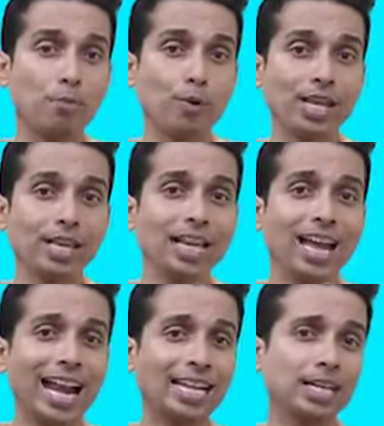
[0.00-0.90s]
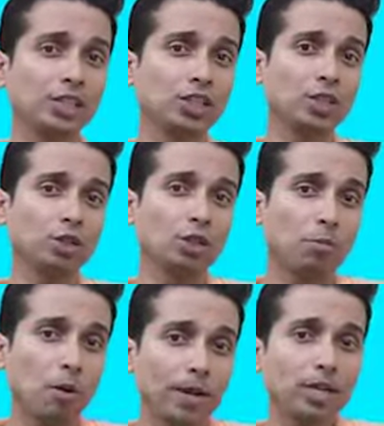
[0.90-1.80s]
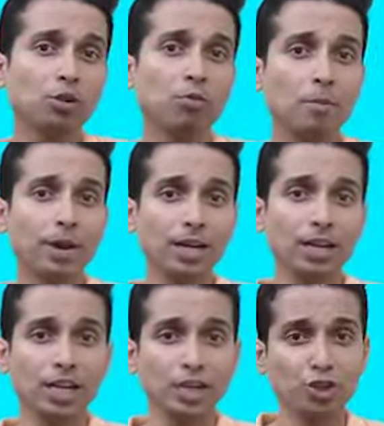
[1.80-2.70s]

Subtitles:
bring attention to the moment-to-moment